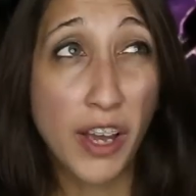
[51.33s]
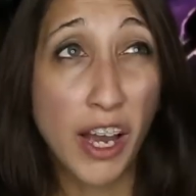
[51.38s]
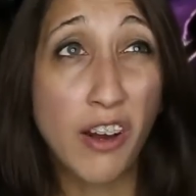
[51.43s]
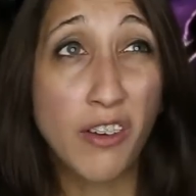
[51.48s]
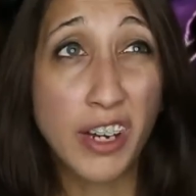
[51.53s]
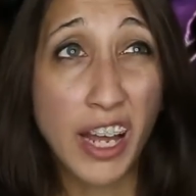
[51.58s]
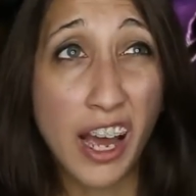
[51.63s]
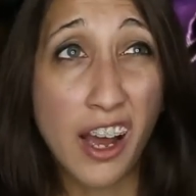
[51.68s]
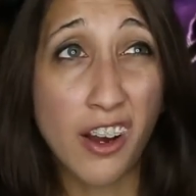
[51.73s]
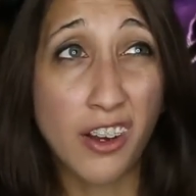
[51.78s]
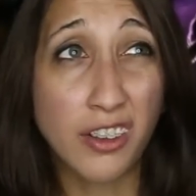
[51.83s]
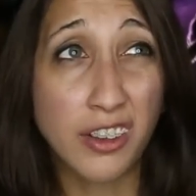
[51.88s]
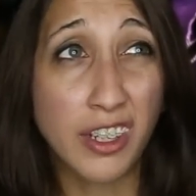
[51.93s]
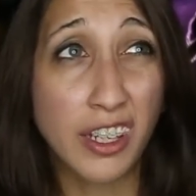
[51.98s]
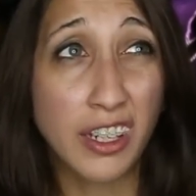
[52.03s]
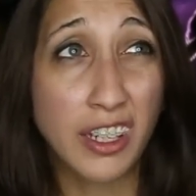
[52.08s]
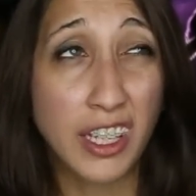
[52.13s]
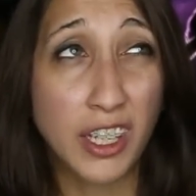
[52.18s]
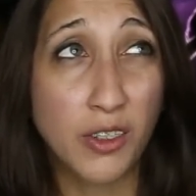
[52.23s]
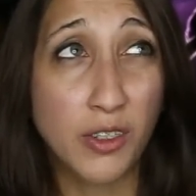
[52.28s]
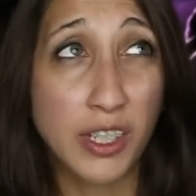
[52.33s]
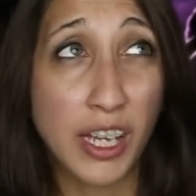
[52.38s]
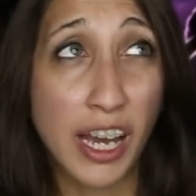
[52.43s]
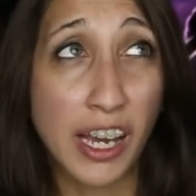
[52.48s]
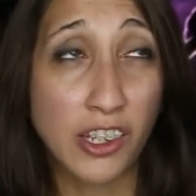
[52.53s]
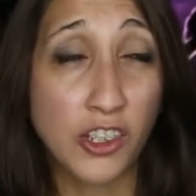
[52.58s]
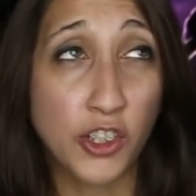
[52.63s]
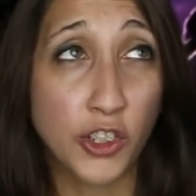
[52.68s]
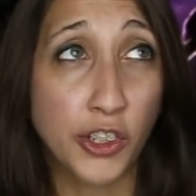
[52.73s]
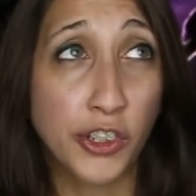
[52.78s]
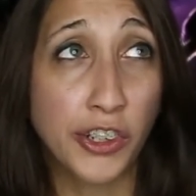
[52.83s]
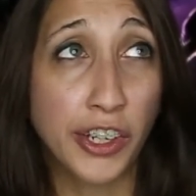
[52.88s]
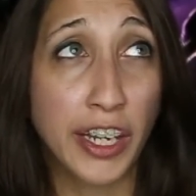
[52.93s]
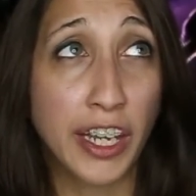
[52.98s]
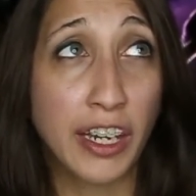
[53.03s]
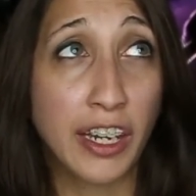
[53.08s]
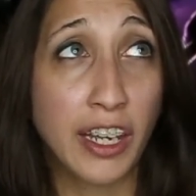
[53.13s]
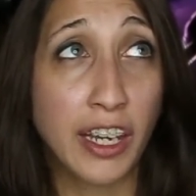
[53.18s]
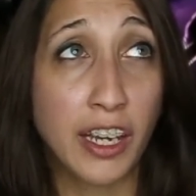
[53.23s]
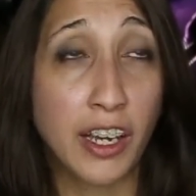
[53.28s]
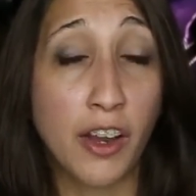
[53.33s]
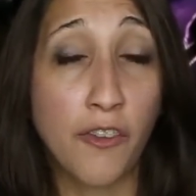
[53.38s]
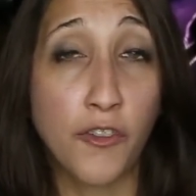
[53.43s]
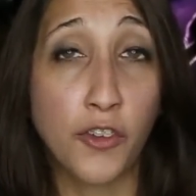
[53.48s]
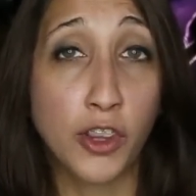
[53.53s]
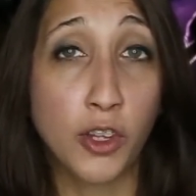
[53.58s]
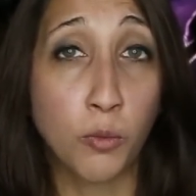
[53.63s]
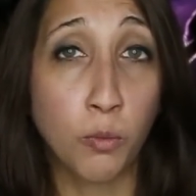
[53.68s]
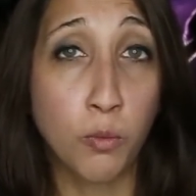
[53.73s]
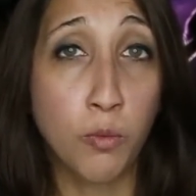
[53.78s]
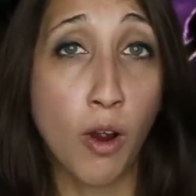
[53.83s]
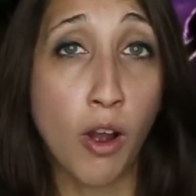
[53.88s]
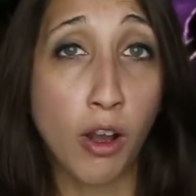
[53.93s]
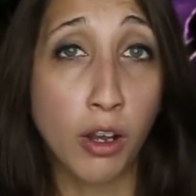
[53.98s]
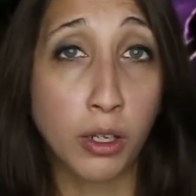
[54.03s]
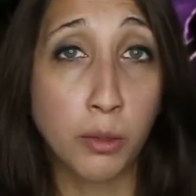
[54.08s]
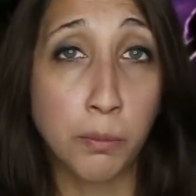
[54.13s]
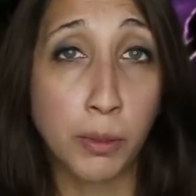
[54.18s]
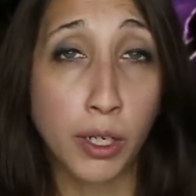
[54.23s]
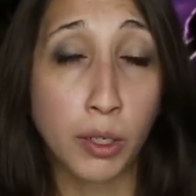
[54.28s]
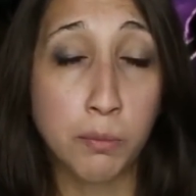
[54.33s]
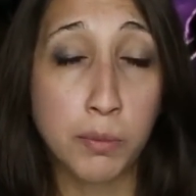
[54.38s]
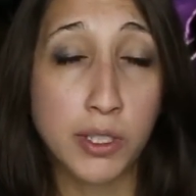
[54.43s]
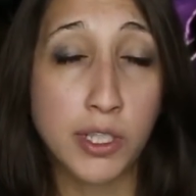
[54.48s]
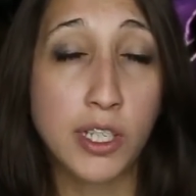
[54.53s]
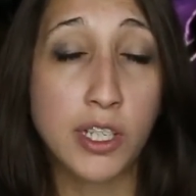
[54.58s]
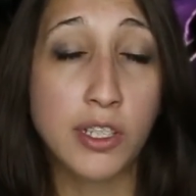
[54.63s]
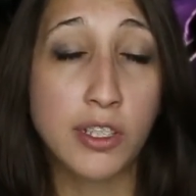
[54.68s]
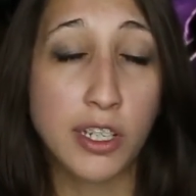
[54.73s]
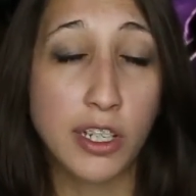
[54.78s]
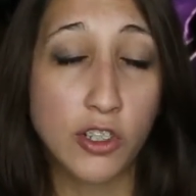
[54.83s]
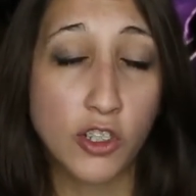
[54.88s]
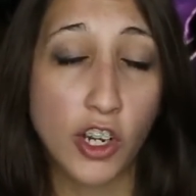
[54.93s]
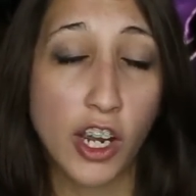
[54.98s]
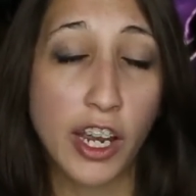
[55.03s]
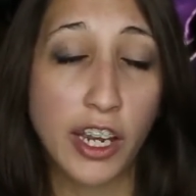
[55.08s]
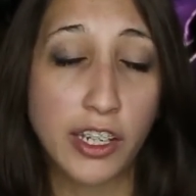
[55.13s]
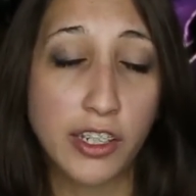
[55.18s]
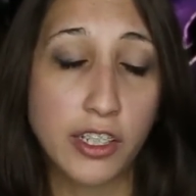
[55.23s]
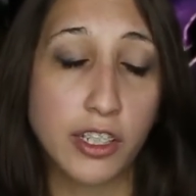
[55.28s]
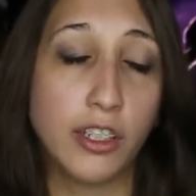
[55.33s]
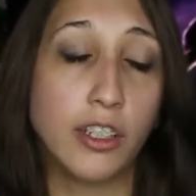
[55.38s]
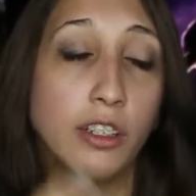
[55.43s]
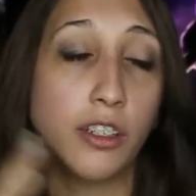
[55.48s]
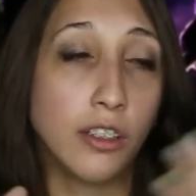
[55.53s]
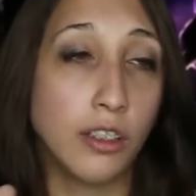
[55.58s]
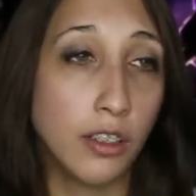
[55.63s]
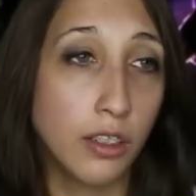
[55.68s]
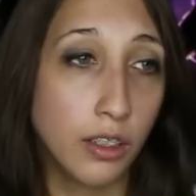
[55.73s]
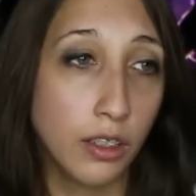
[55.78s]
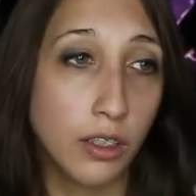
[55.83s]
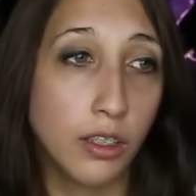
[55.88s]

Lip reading: Found out that he was actually creating for the wrong purposes and tried to